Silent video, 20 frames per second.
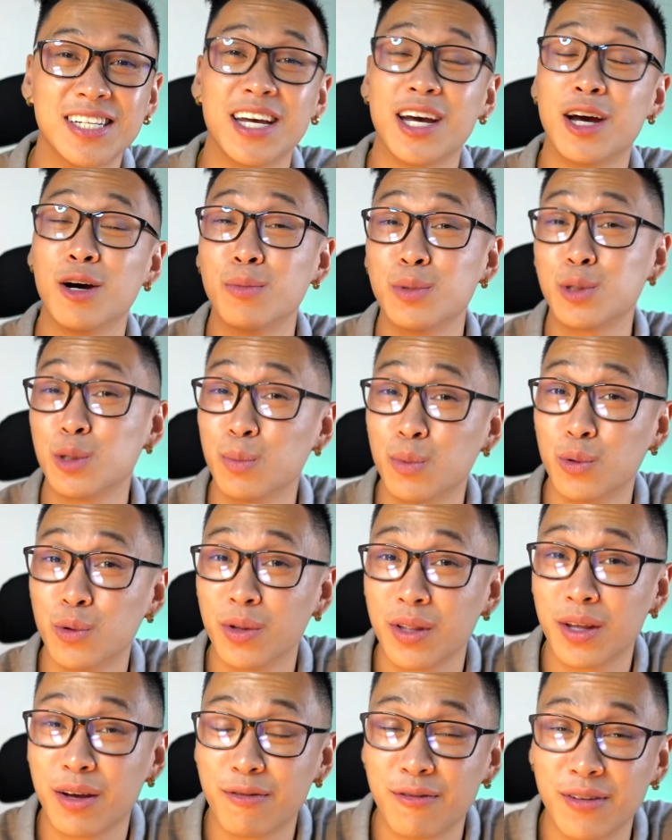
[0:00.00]
to help support
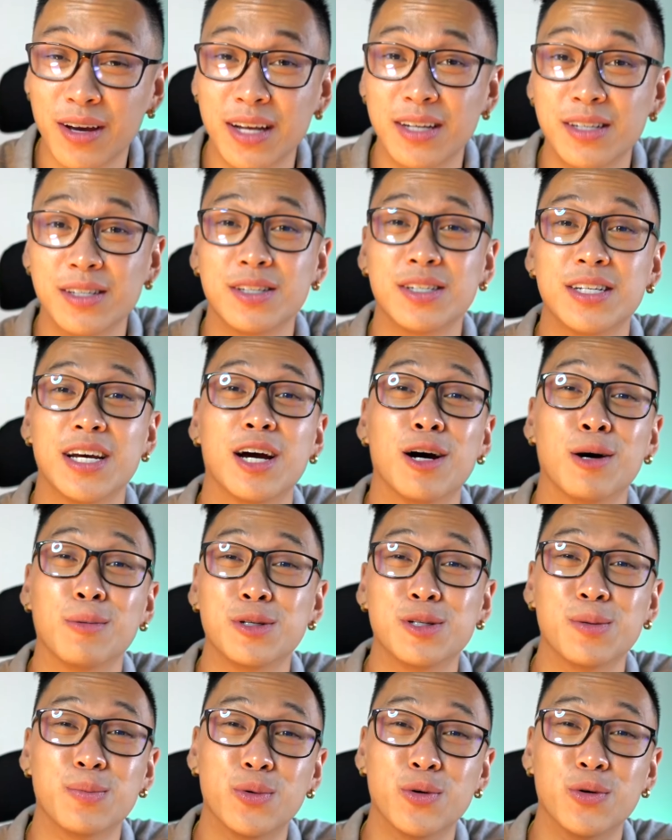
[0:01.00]
their fans, to help
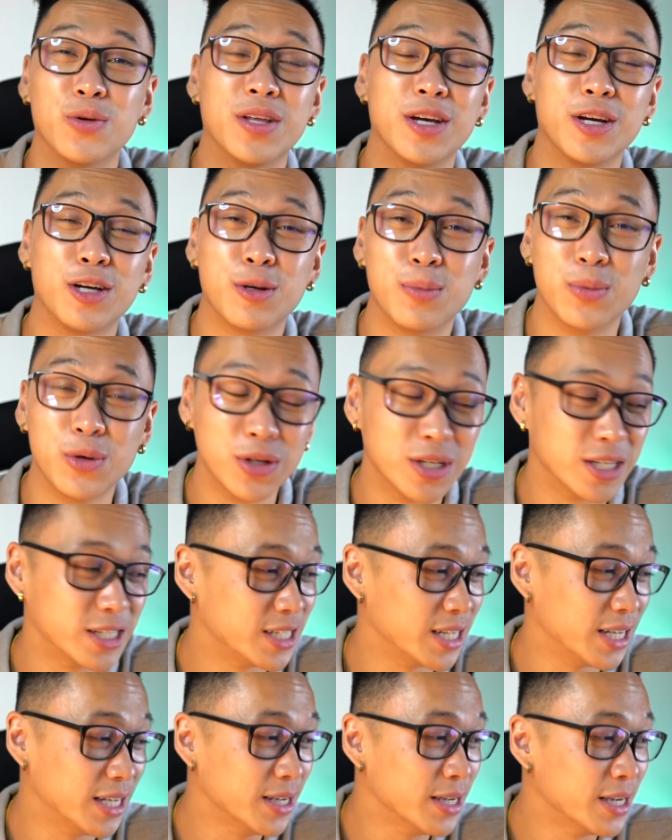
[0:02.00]
support their
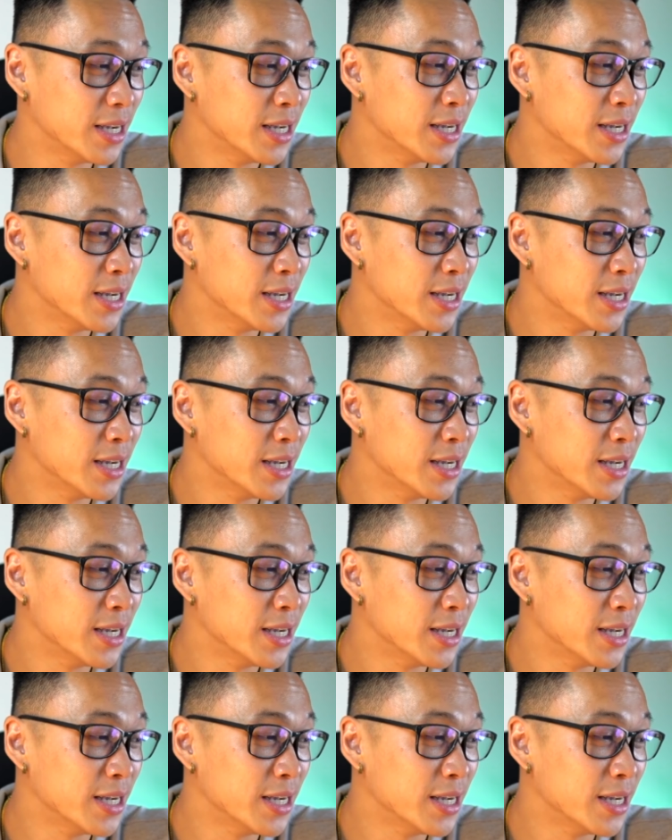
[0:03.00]
community.